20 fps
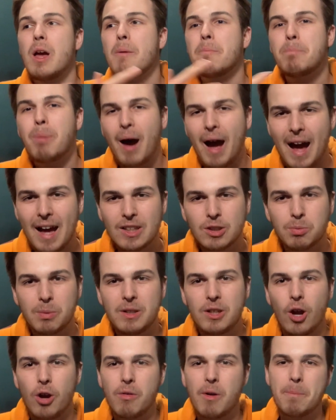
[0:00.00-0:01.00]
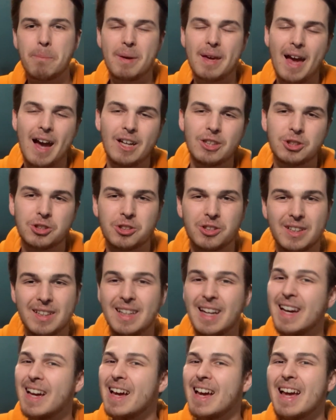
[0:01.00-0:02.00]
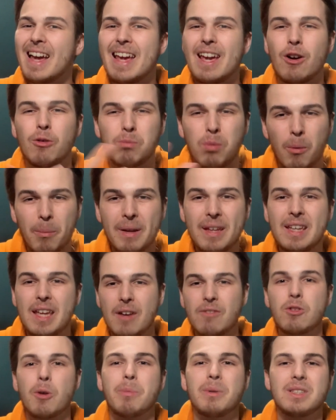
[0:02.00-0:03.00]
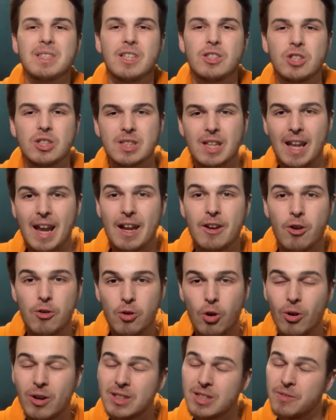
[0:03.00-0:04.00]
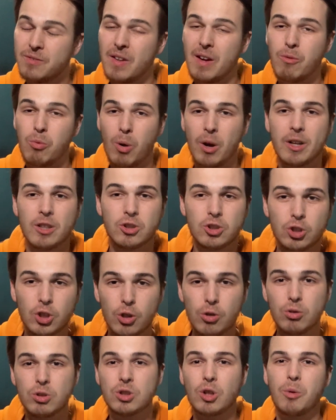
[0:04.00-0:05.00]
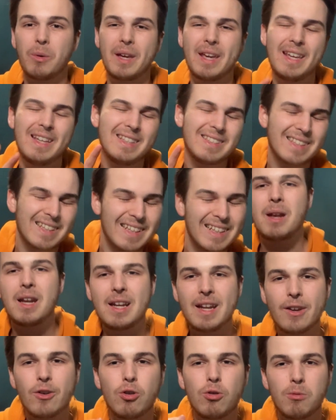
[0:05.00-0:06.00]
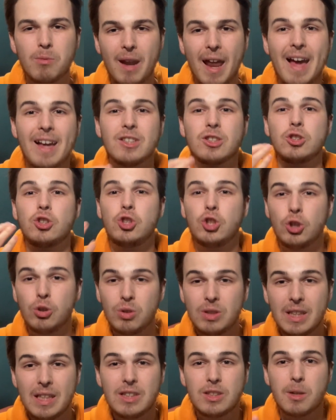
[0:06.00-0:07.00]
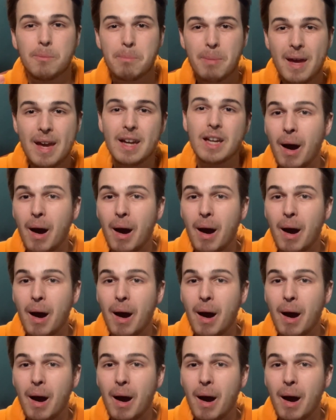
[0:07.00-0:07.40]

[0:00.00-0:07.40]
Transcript: But as we know with Piastri, he'll probably give the position to Lando Norris if they're 1 and 2, so he's a little less juicy to pick.